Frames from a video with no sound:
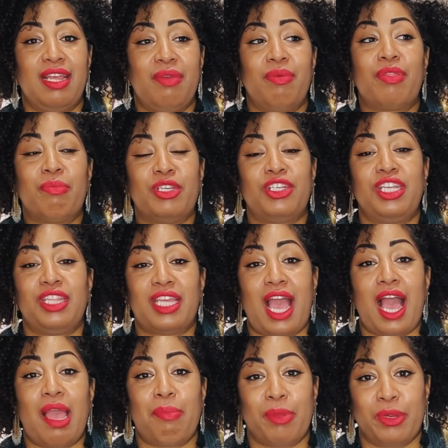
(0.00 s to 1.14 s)
Well, the machine that
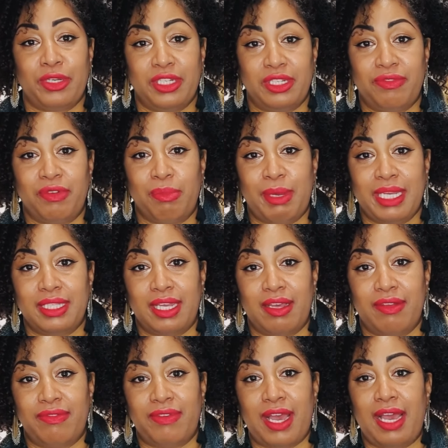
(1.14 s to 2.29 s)
I purchased for
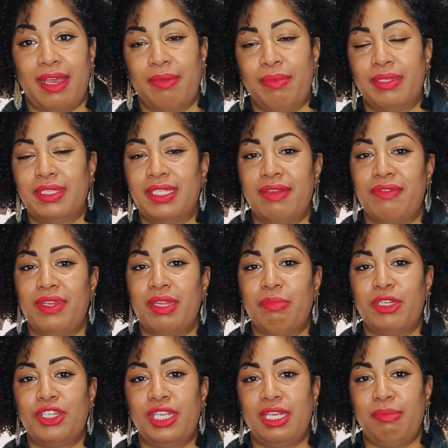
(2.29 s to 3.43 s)
myself. I was given a
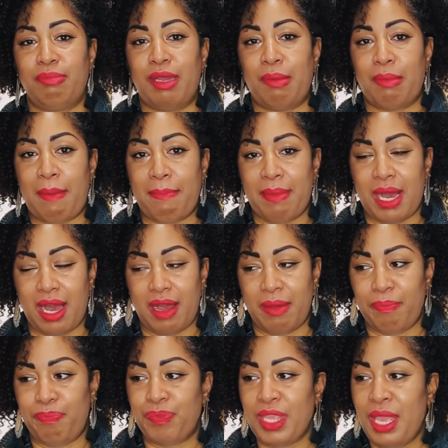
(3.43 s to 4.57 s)
machine by my
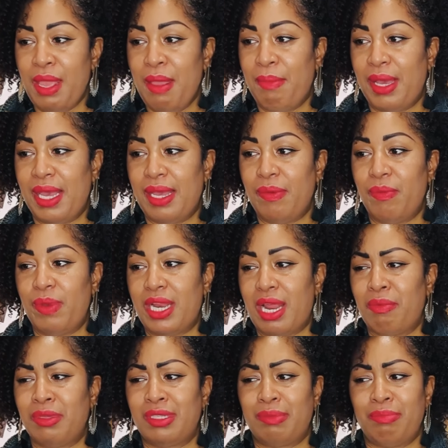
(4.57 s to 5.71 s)
mom. But when I
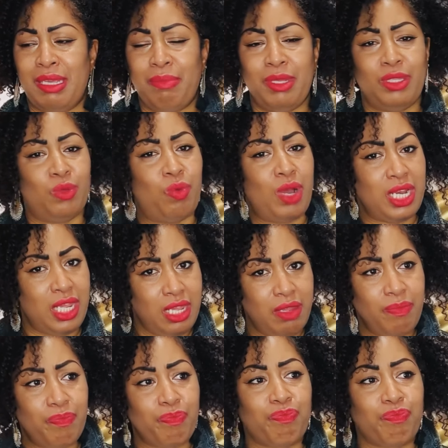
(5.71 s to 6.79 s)
was maybe 20,